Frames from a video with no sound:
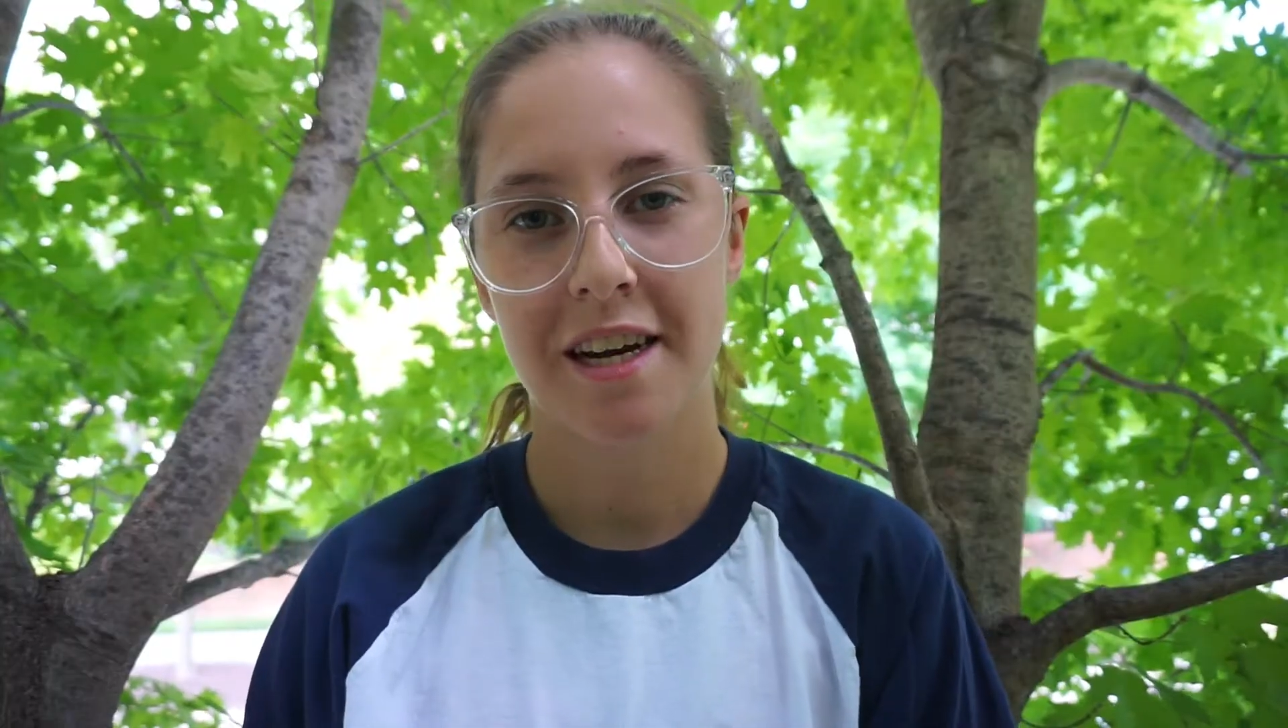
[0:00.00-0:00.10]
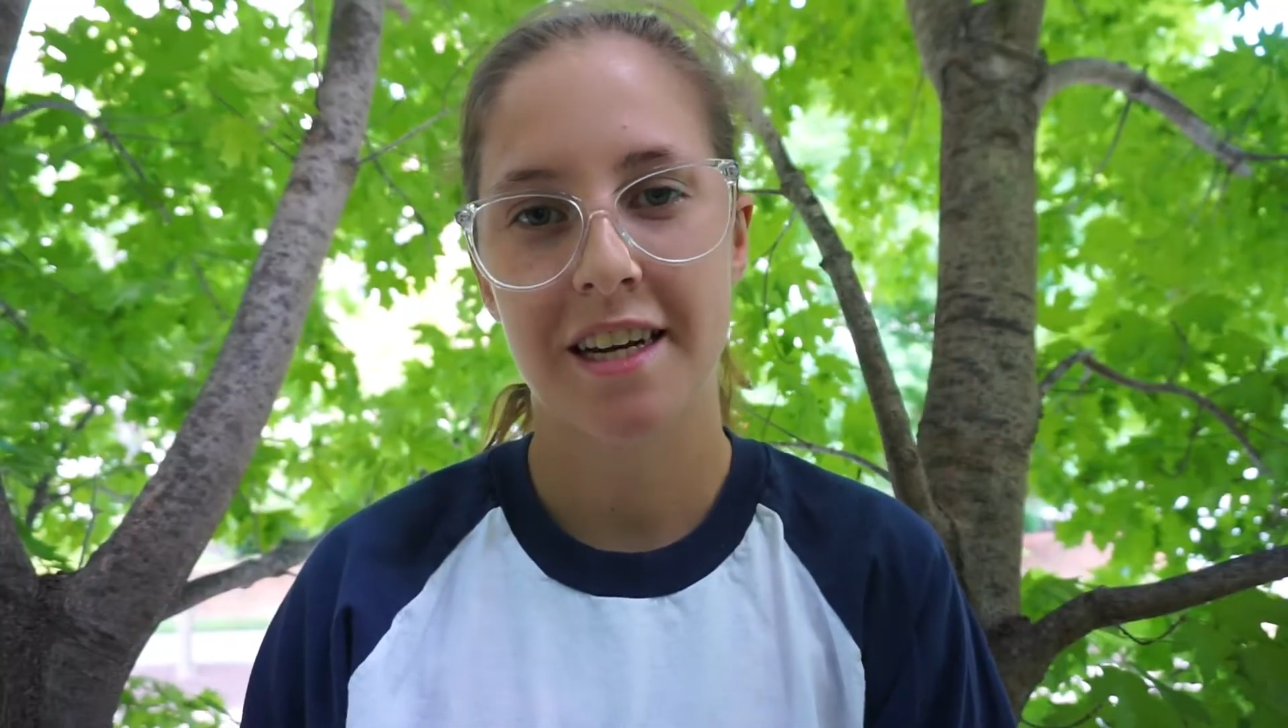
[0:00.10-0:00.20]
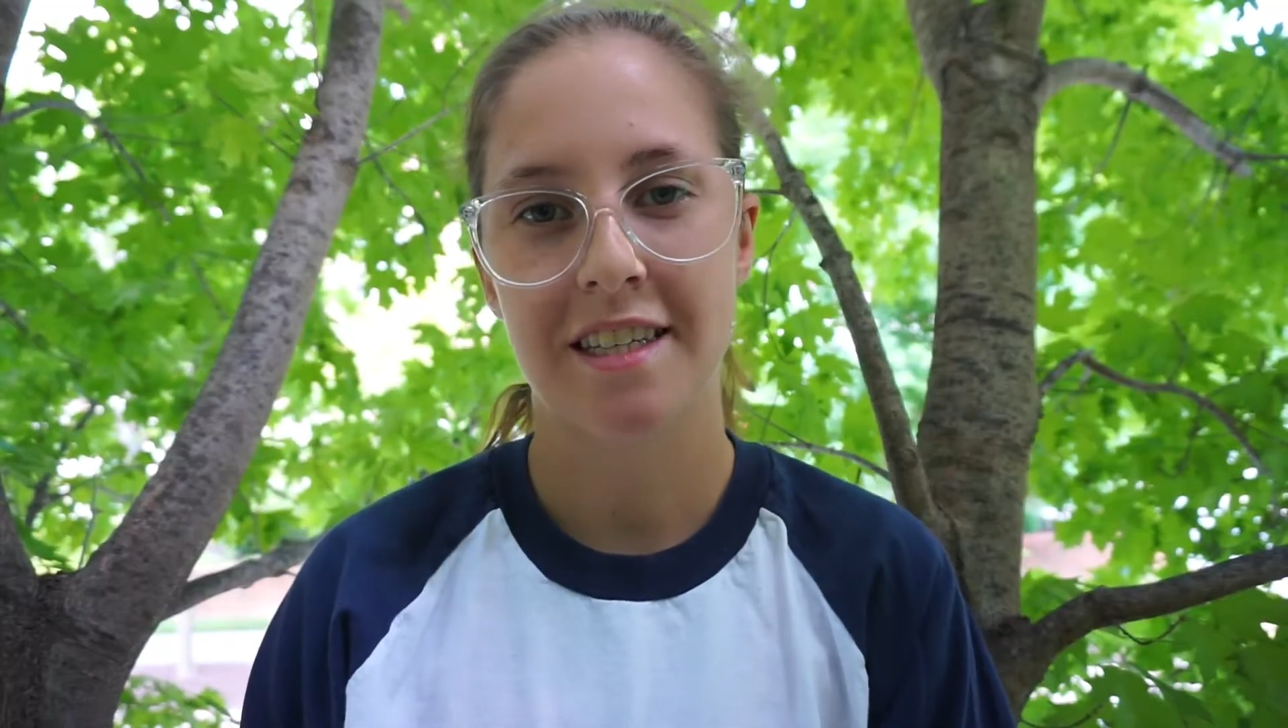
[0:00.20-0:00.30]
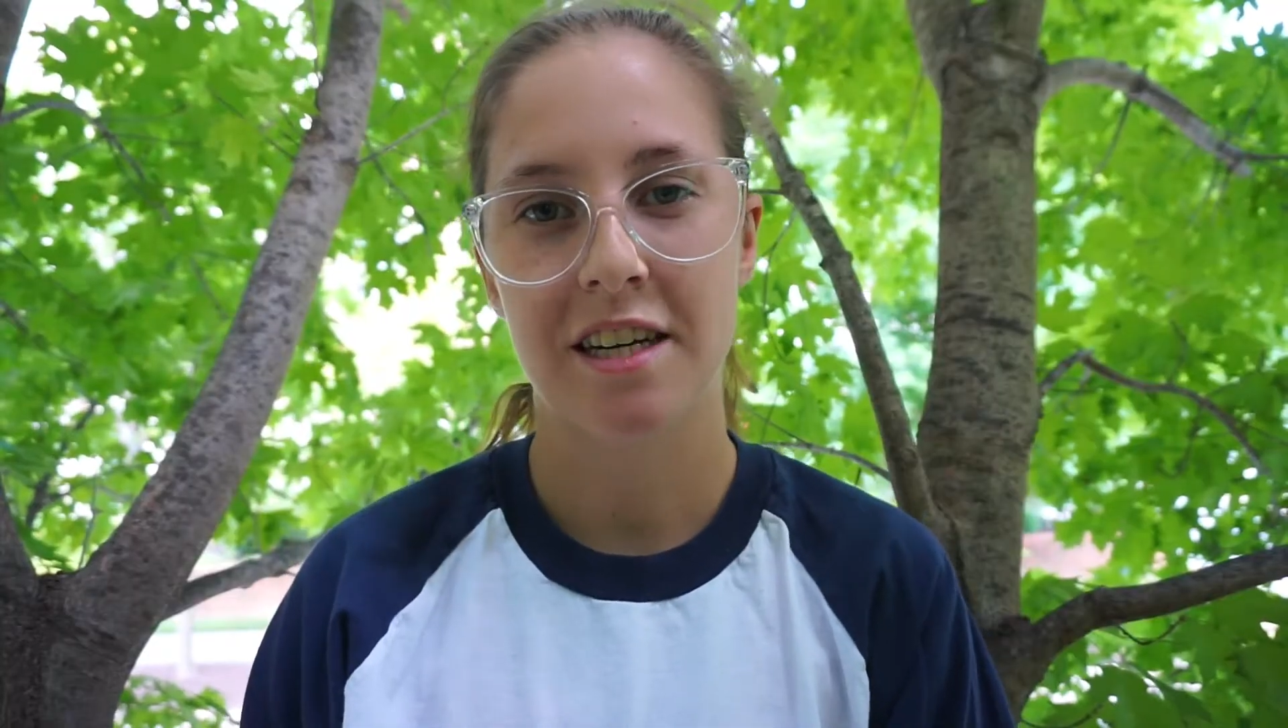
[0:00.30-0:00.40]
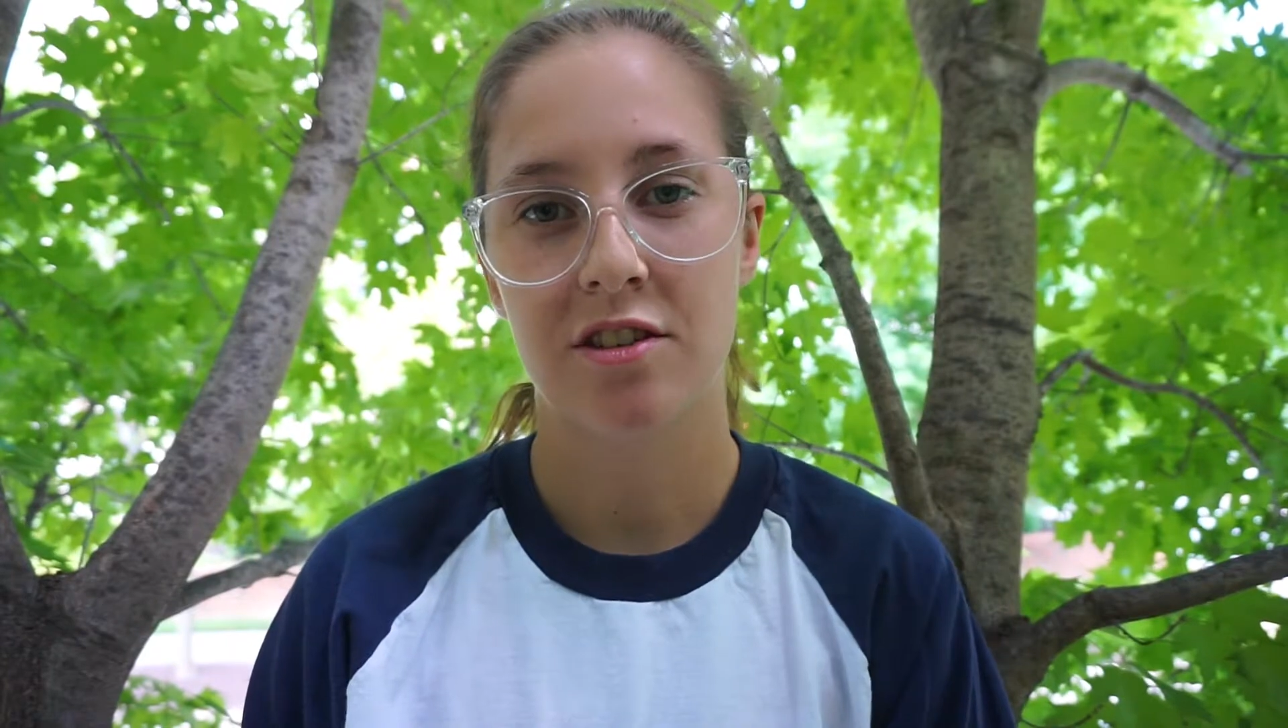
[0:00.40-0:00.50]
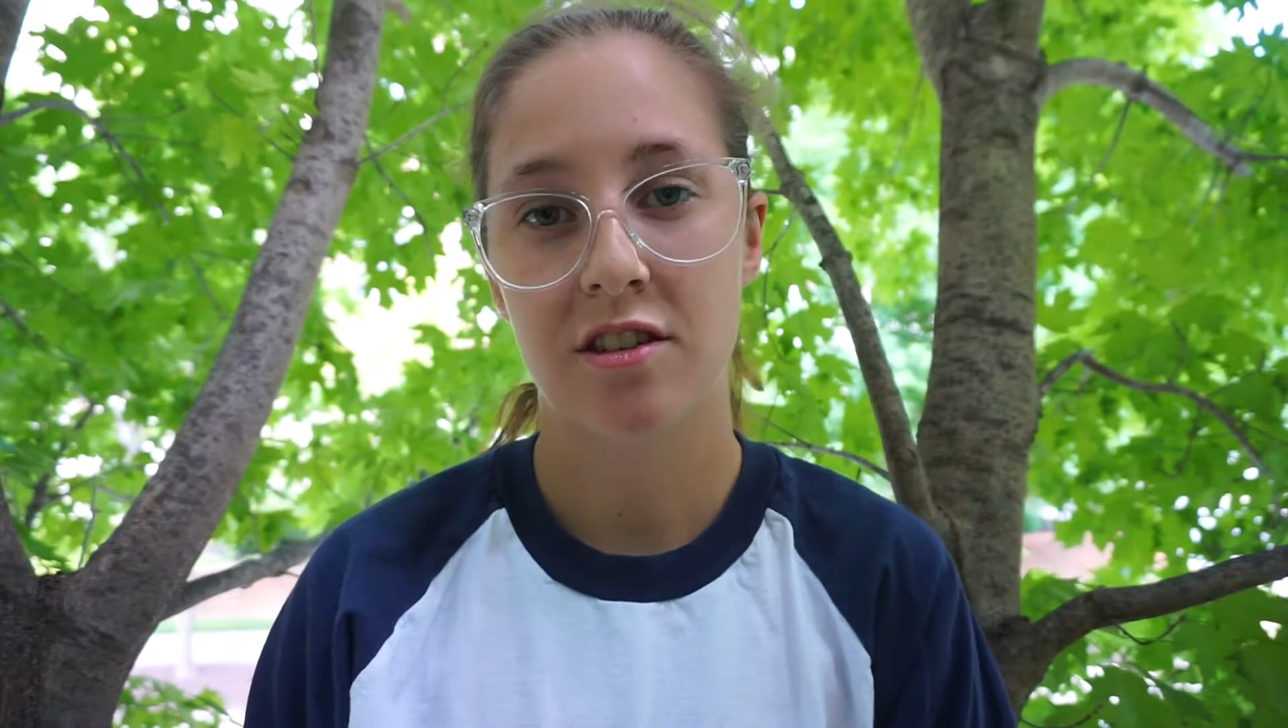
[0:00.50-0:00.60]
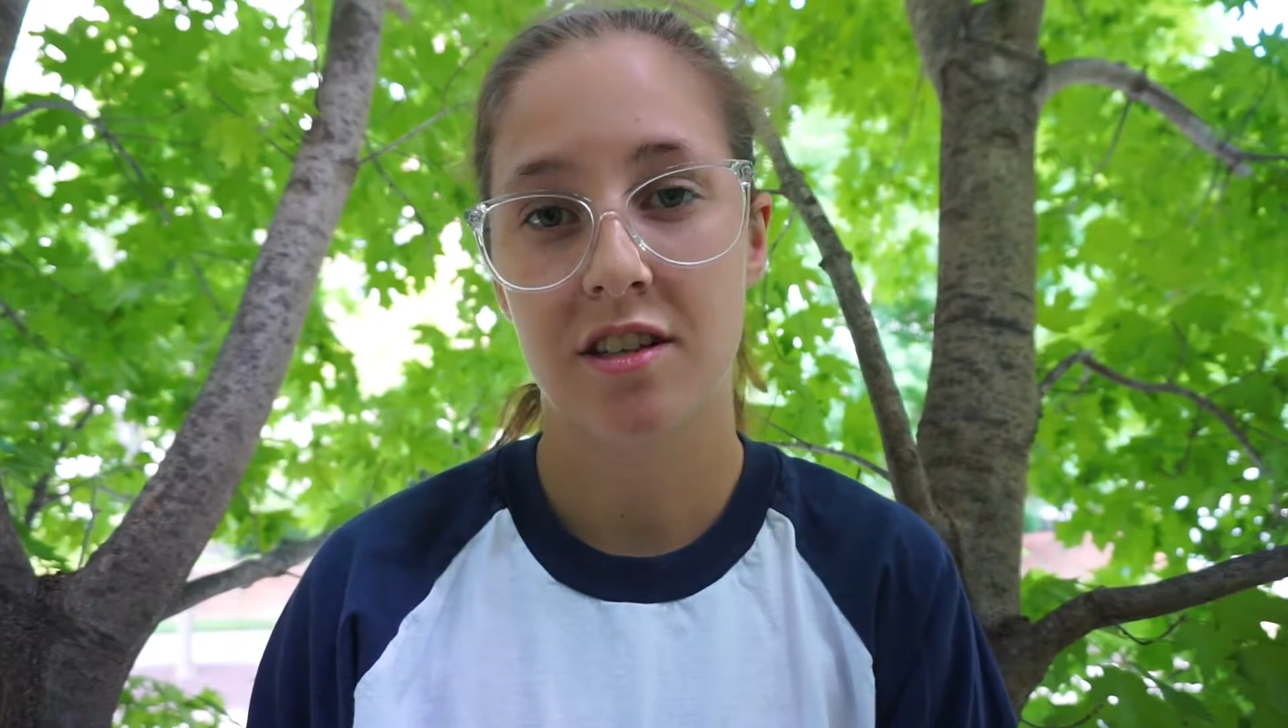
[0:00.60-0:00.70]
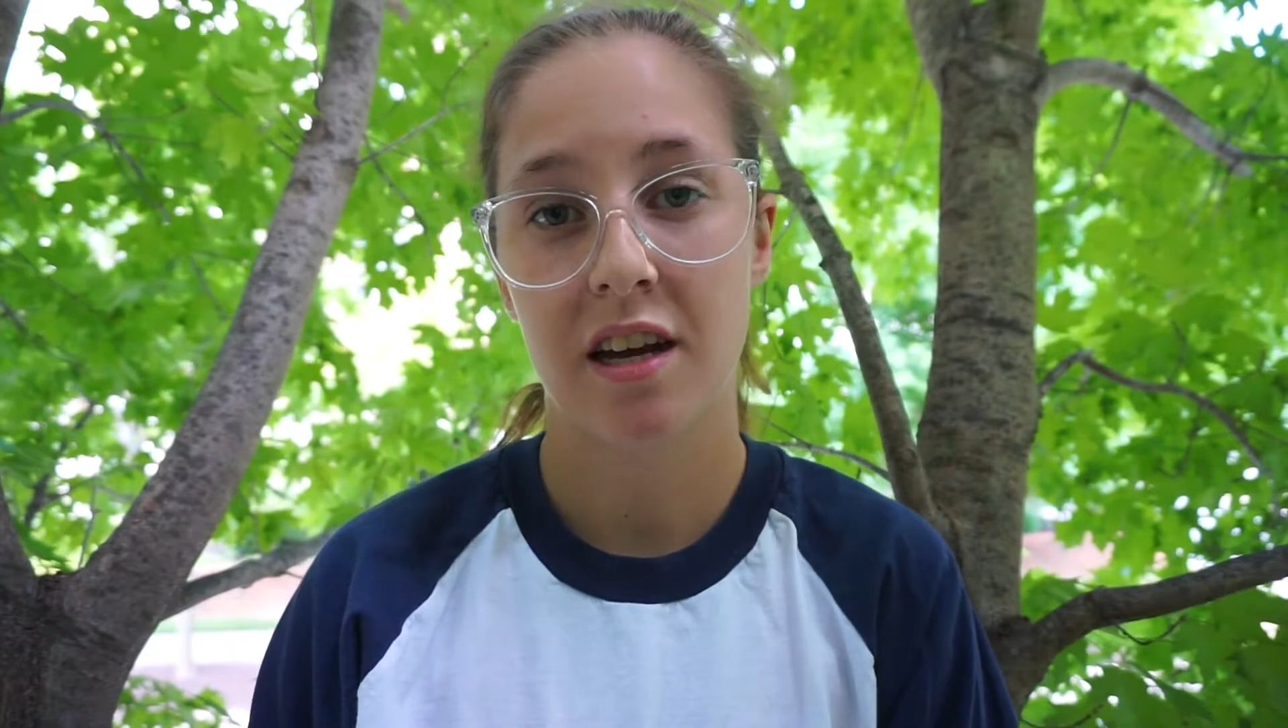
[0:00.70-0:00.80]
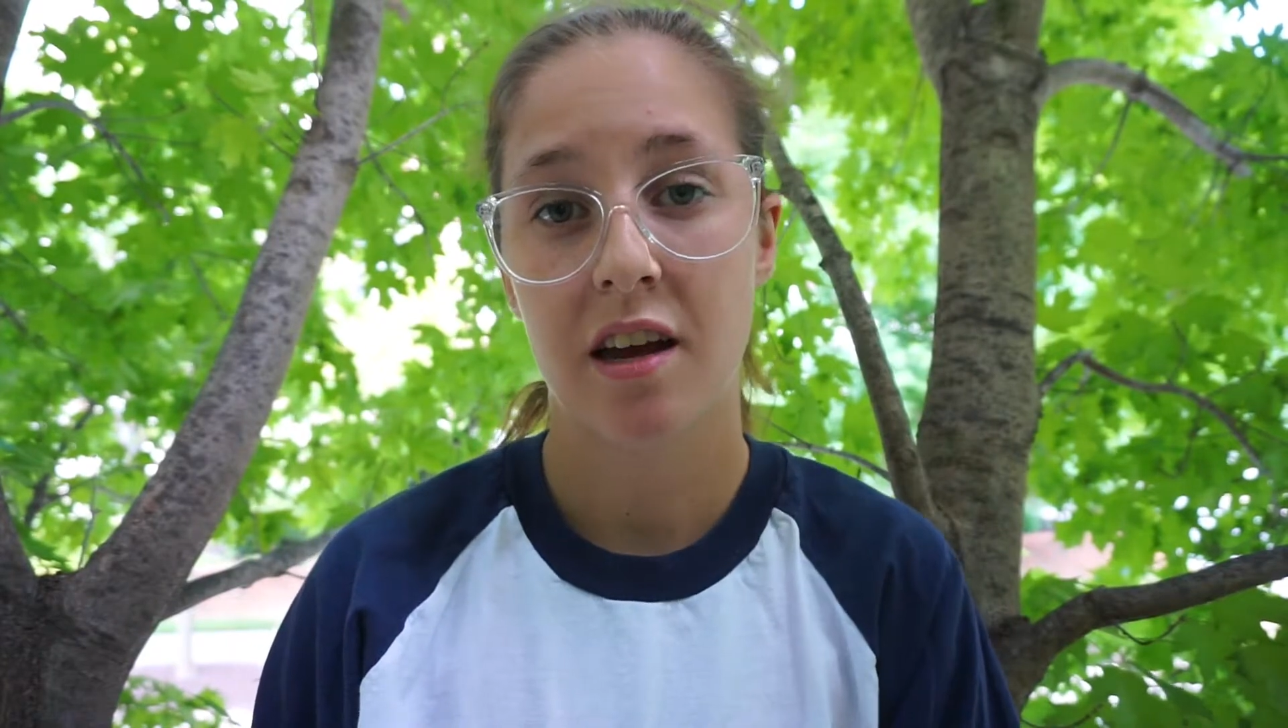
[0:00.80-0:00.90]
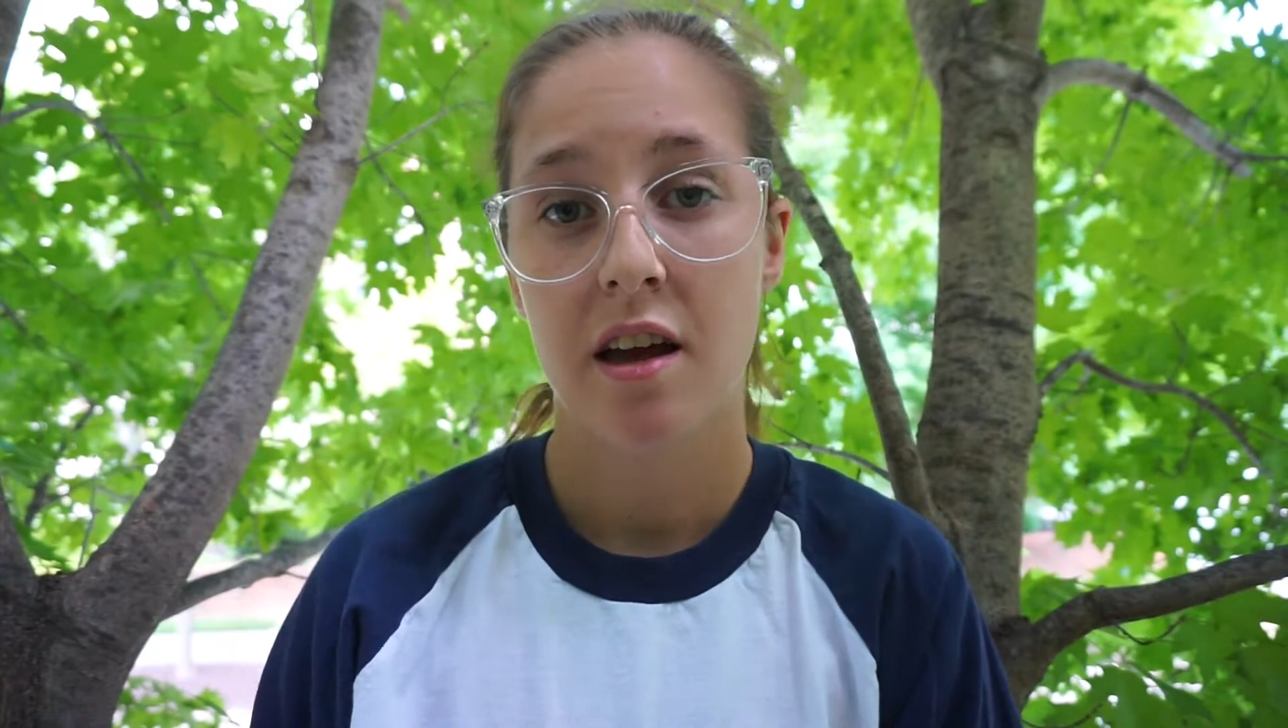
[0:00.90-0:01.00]
gets
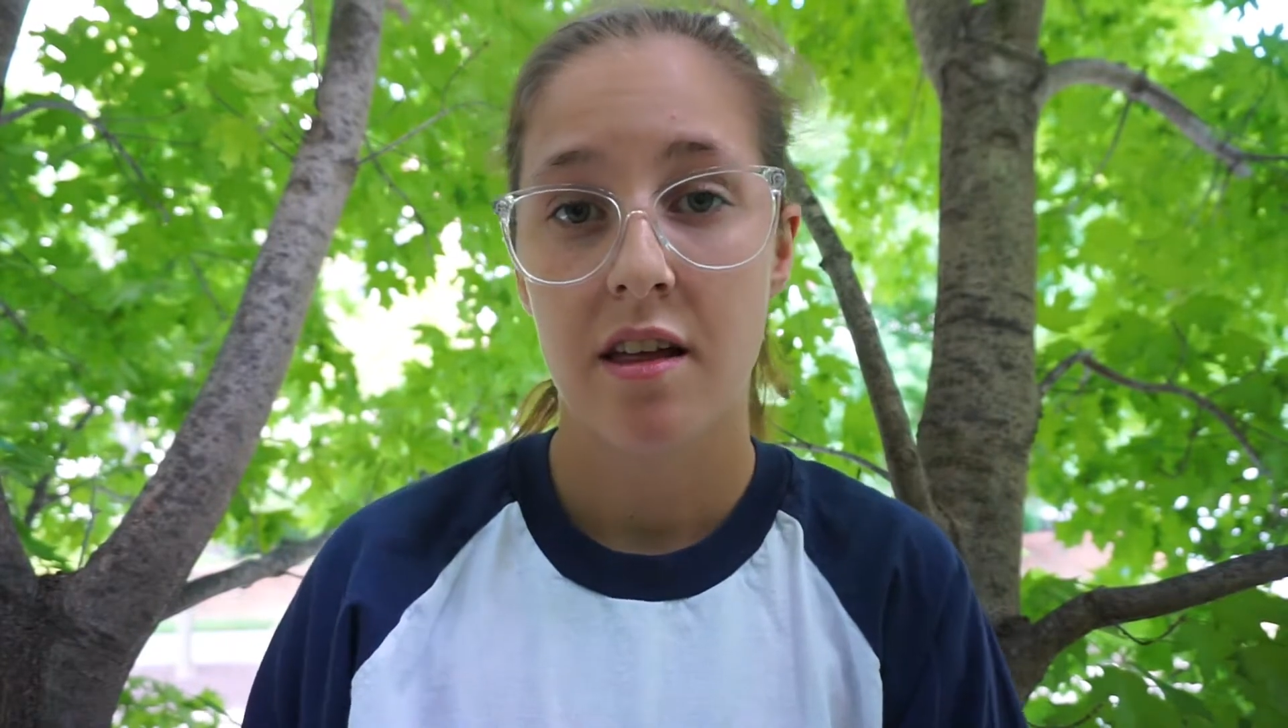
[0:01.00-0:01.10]
interesting.